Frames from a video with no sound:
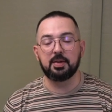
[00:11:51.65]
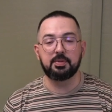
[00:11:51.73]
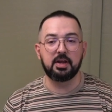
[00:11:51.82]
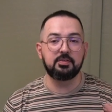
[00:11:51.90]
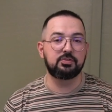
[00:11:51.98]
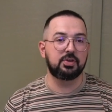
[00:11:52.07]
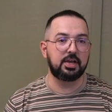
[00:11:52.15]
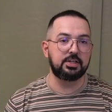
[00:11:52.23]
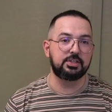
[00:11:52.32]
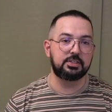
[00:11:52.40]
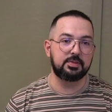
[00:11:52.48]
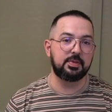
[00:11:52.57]
But I've tried
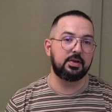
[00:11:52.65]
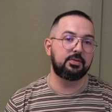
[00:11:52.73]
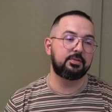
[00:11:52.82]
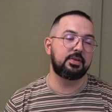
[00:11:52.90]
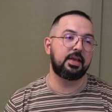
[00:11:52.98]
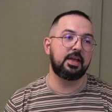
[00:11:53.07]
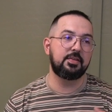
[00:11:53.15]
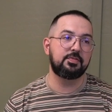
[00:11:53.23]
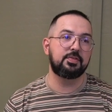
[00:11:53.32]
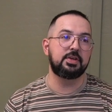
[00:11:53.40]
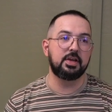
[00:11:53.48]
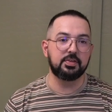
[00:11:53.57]
just about
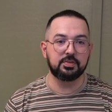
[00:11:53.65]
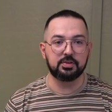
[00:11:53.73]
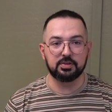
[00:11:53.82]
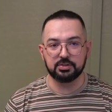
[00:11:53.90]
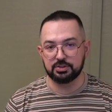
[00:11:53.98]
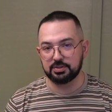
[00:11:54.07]
every other